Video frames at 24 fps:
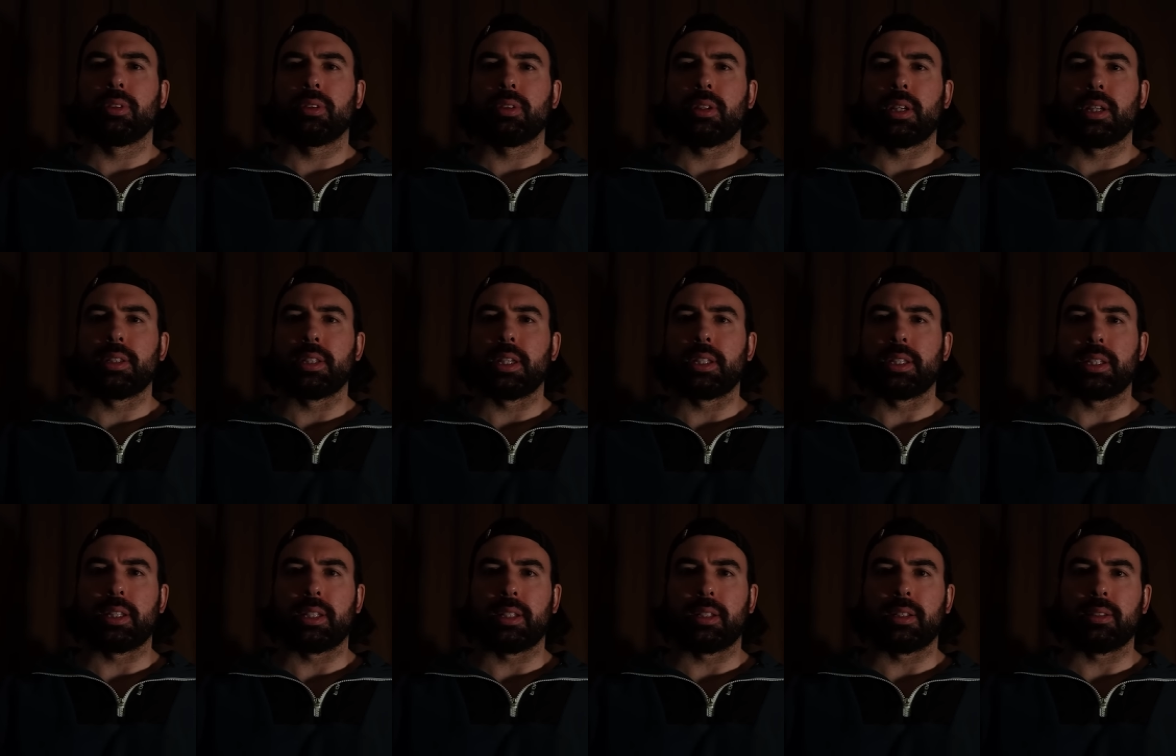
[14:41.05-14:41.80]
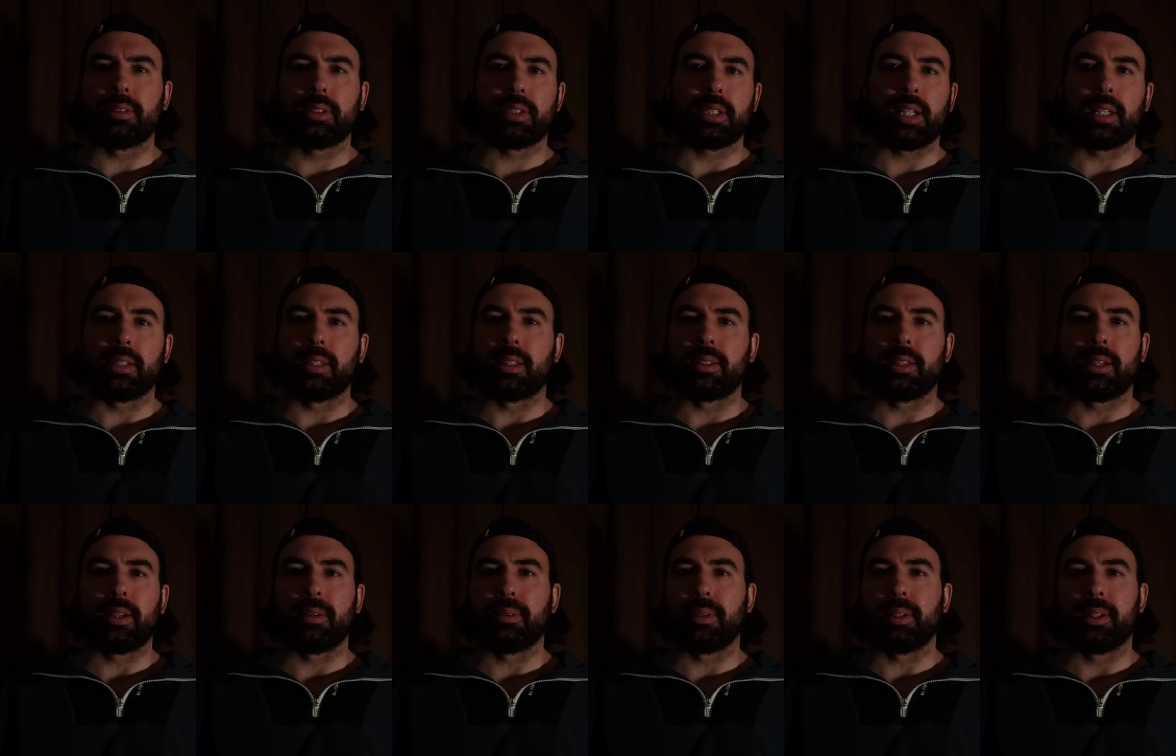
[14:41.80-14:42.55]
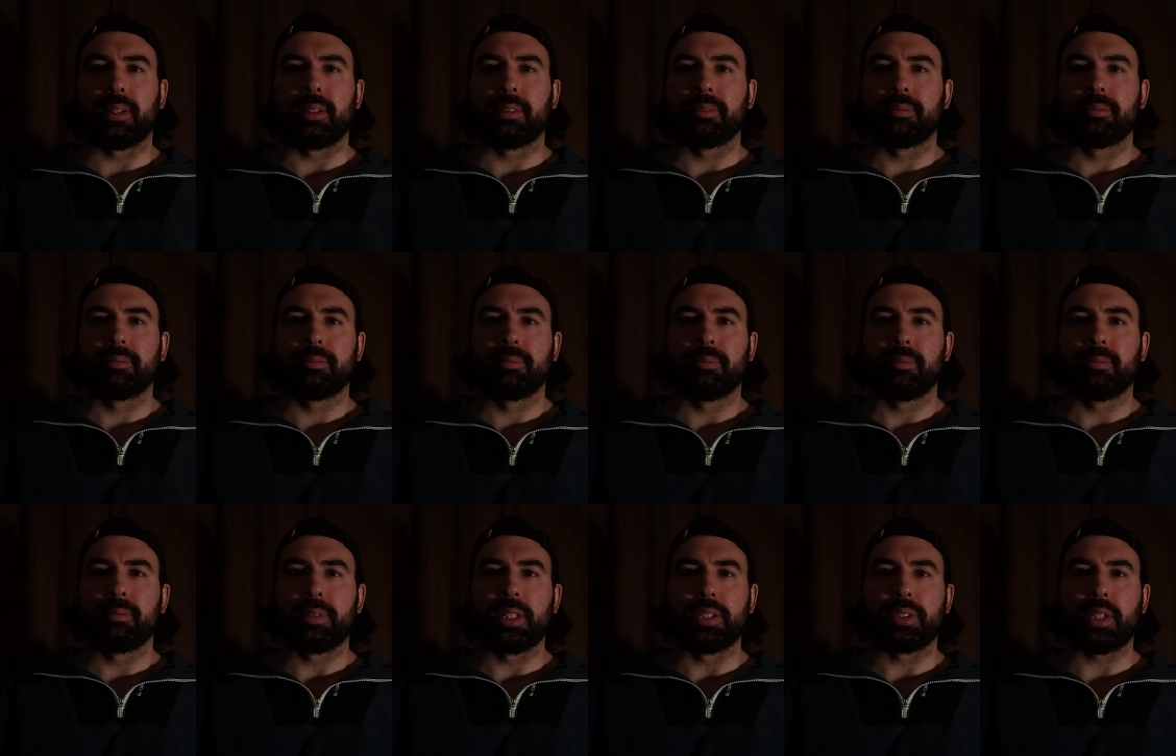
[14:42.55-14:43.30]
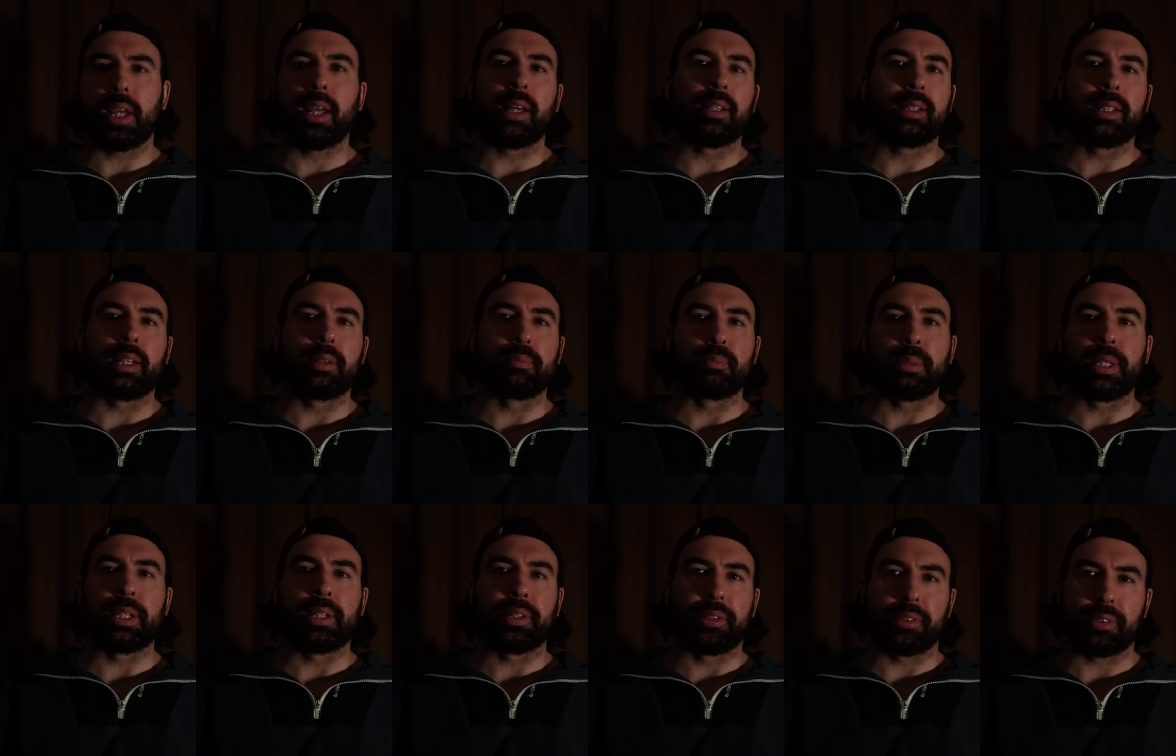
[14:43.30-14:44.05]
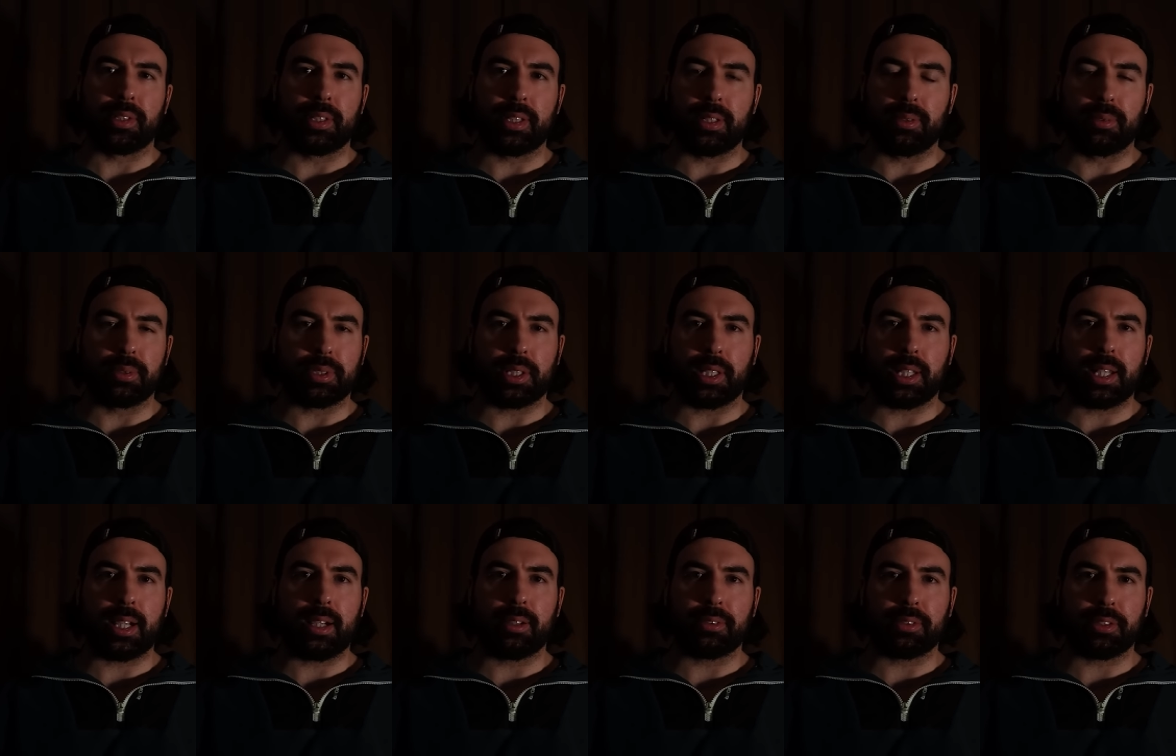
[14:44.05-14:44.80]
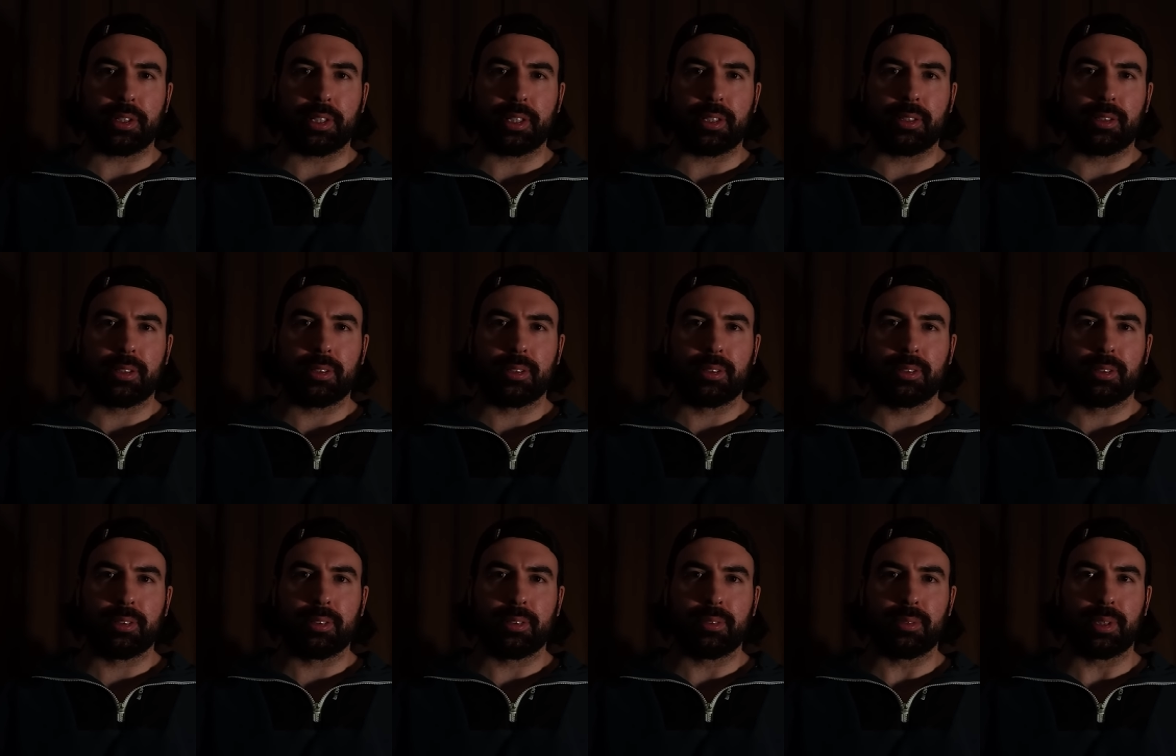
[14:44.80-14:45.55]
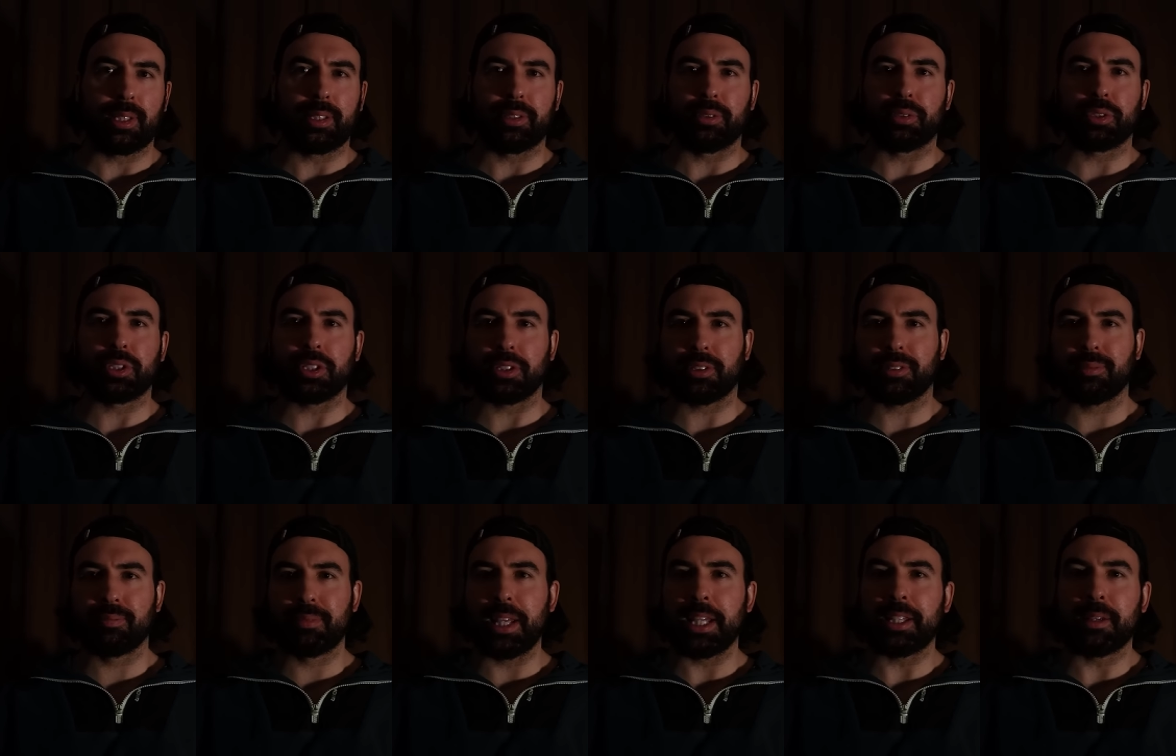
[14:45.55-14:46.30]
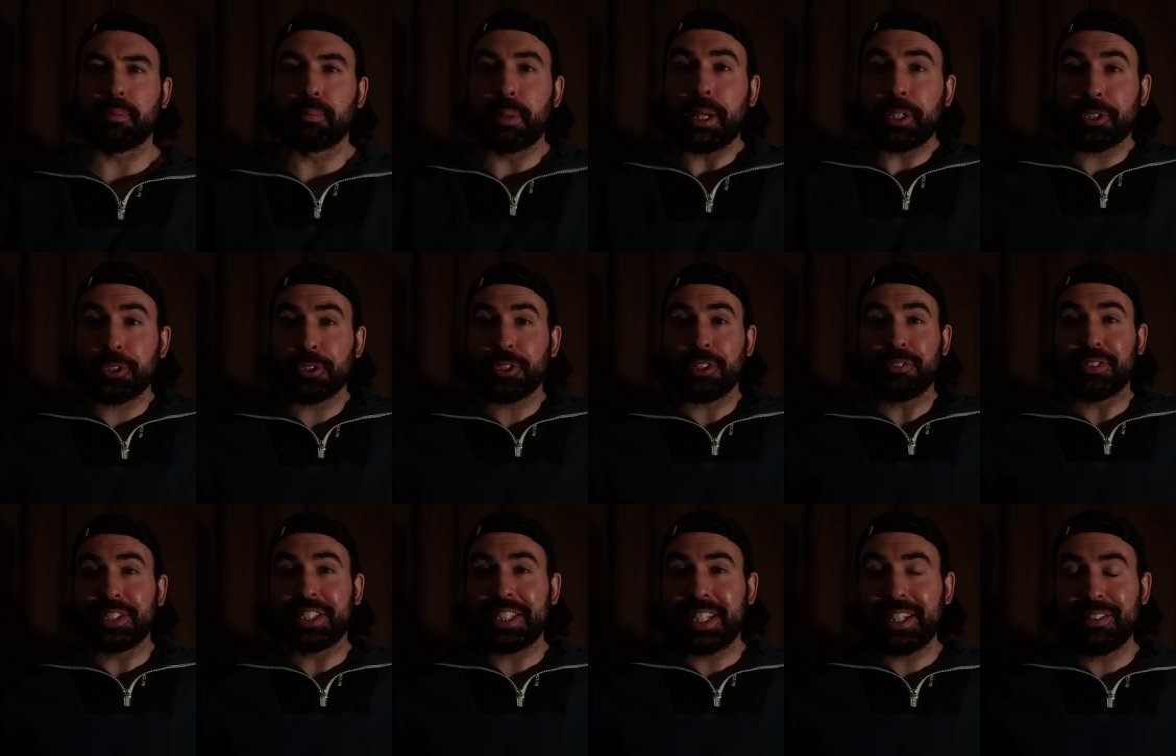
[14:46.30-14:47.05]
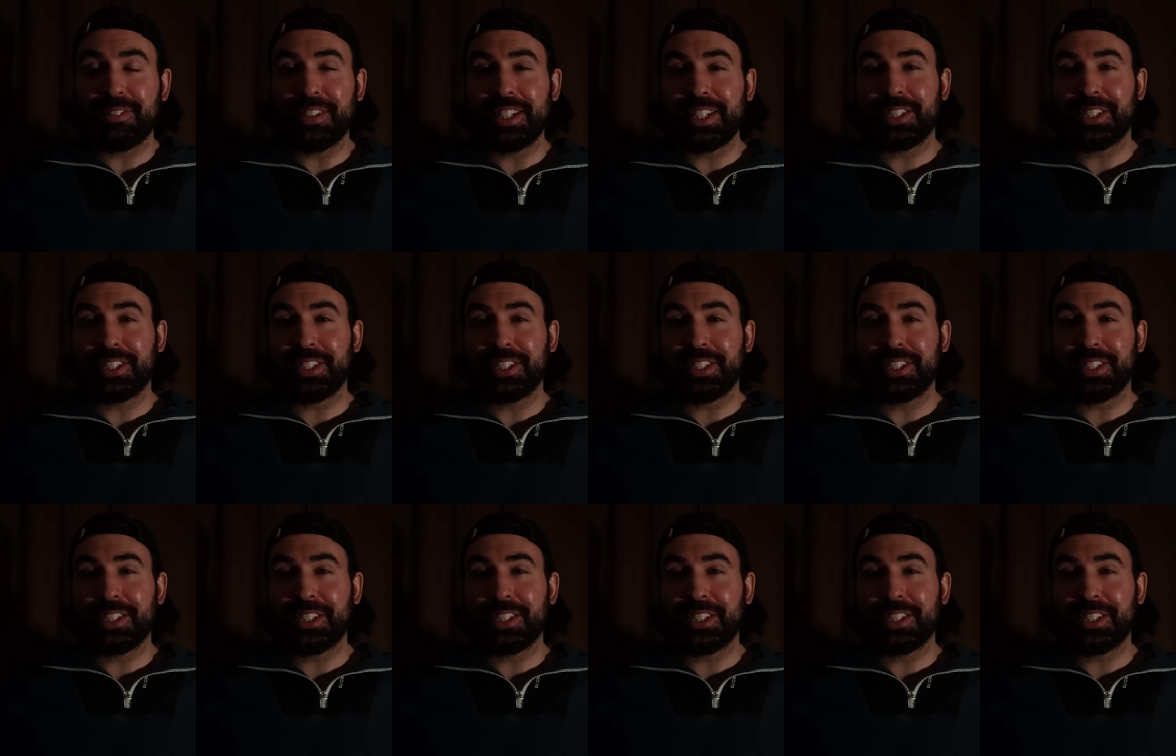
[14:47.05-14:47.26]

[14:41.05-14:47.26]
and then he said that they were these alien beings that he was encountering well, he was just taking pictures of his TV